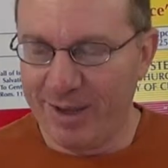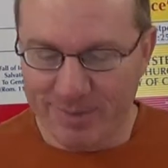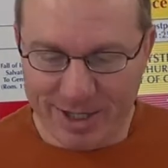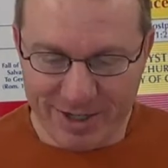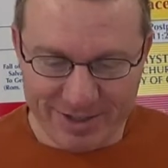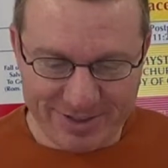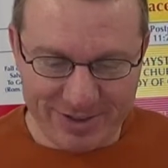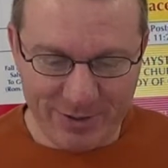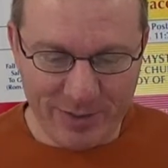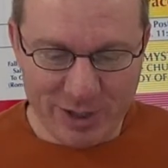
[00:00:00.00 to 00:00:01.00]

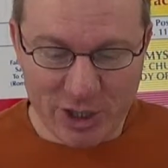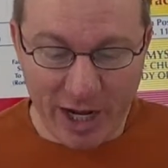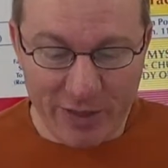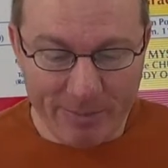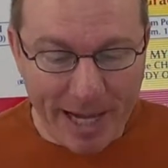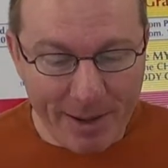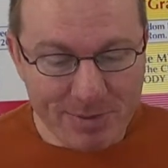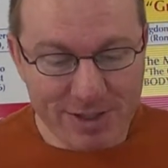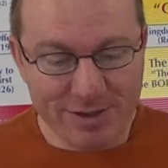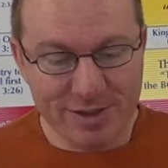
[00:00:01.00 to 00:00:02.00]
because when John the
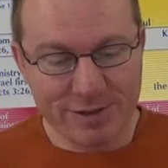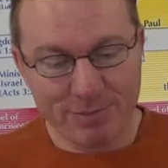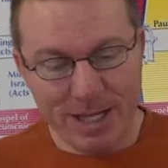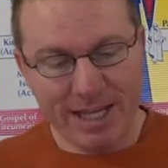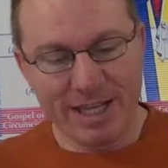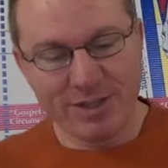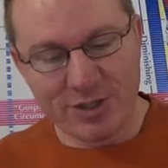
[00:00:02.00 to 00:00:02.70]
Baptist is speaking